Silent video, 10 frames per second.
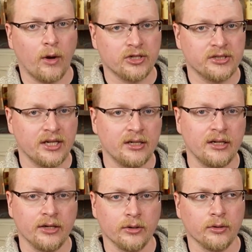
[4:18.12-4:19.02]
of Washington
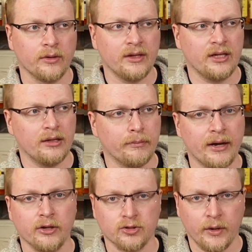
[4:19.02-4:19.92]
near the
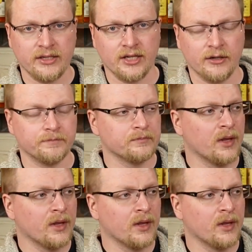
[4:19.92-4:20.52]
Meadows Racing.